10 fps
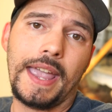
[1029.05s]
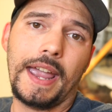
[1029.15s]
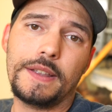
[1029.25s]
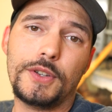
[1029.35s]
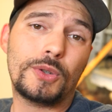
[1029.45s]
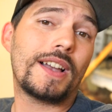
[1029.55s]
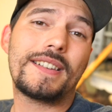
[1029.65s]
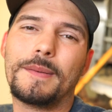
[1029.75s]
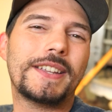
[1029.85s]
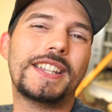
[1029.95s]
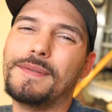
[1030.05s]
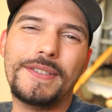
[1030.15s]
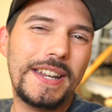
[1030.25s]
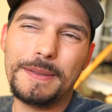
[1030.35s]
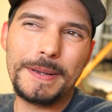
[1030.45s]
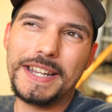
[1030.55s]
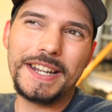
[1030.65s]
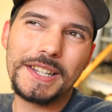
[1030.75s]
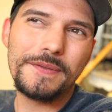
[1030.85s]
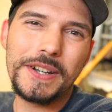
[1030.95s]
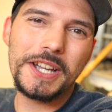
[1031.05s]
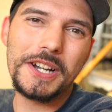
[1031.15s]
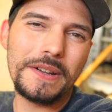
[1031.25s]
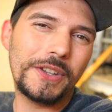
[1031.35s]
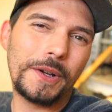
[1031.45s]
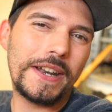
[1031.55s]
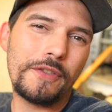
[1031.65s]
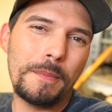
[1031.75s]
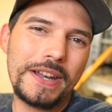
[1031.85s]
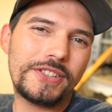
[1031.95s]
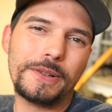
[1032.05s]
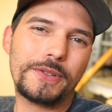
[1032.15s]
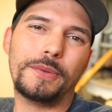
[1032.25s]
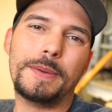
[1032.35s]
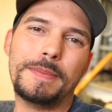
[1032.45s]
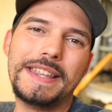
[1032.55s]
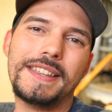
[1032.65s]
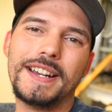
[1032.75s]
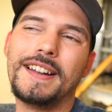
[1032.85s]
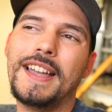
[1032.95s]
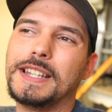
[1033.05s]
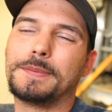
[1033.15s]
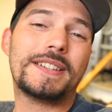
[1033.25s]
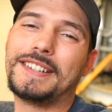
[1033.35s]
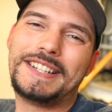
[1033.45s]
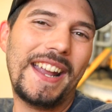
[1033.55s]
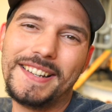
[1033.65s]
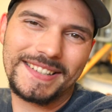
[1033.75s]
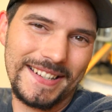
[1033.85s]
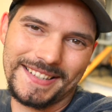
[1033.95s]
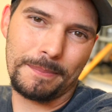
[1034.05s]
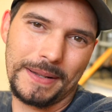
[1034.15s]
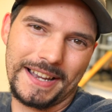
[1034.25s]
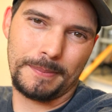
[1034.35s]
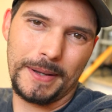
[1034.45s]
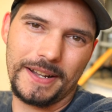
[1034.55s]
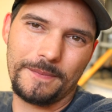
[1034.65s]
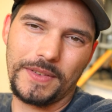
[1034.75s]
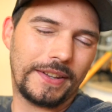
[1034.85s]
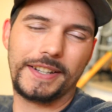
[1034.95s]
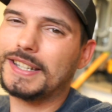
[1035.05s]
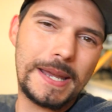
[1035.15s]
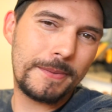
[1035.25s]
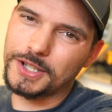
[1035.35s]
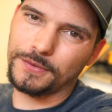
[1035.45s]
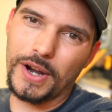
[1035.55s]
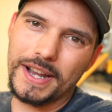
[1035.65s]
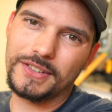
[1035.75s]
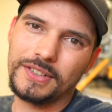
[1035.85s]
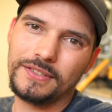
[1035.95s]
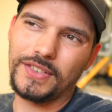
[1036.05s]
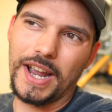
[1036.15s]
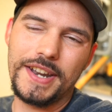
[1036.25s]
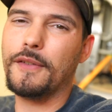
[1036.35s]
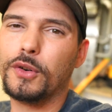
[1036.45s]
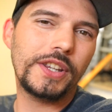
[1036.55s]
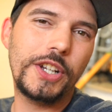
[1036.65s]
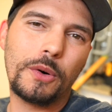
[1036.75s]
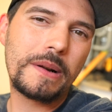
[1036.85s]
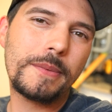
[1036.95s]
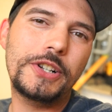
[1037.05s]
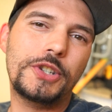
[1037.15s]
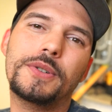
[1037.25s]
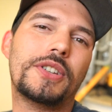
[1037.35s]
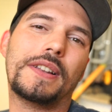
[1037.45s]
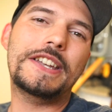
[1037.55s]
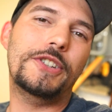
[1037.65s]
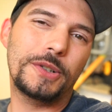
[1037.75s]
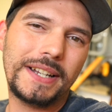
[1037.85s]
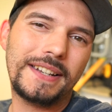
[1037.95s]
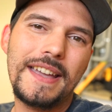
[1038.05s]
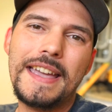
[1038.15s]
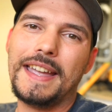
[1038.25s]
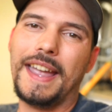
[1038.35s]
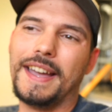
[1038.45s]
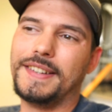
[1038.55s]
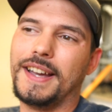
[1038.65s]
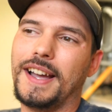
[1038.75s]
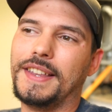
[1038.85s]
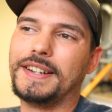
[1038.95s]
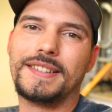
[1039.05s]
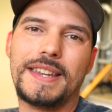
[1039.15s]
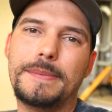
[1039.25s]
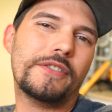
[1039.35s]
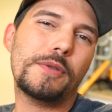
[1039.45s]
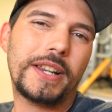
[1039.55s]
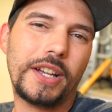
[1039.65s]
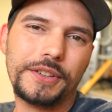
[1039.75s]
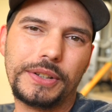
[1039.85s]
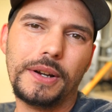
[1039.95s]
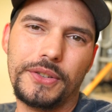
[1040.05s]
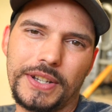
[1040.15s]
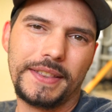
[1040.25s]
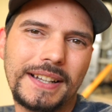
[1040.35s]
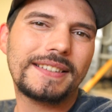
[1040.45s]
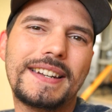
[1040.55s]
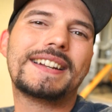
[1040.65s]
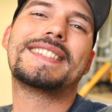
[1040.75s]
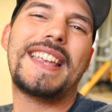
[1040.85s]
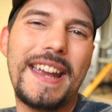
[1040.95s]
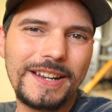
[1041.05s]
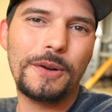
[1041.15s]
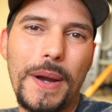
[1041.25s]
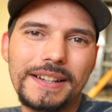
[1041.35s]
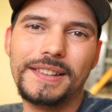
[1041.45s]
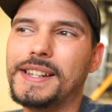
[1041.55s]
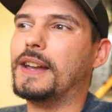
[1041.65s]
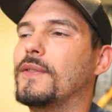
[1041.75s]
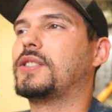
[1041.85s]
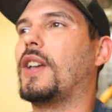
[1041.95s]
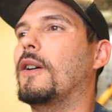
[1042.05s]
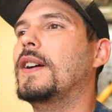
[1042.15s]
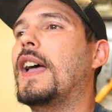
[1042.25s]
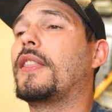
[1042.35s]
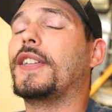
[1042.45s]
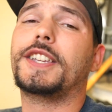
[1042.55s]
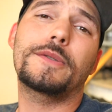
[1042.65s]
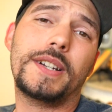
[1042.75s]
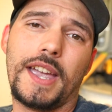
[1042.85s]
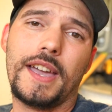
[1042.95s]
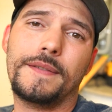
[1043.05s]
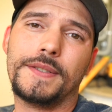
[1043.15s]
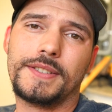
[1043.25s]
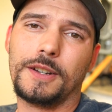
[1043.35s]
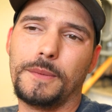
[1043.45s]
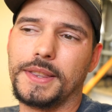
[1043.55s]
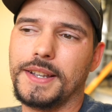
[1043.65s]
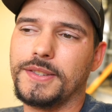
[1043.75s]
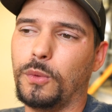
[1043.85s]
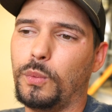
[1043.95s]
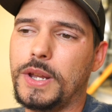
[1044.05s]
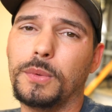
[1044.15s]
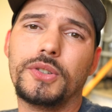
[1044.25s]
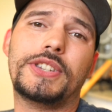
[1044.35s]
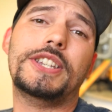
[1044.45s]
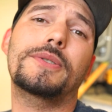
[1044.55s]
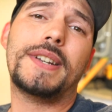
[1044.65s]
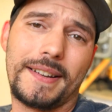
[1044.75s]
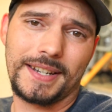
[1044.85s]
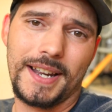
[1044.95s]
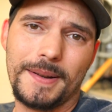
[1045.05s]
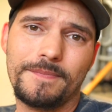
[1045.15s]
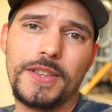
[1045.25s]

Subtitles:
And if you saw something at the beginning of the video, even though I never mentioned it was going to be there, it's because I changed things up last minute. I like to keep things fresh. I never really know what I'm going to do until I do it, and that just keeps everybody on their toes. I think it's an exciting way to live. So thank you again for sticking with us. We will see you next time.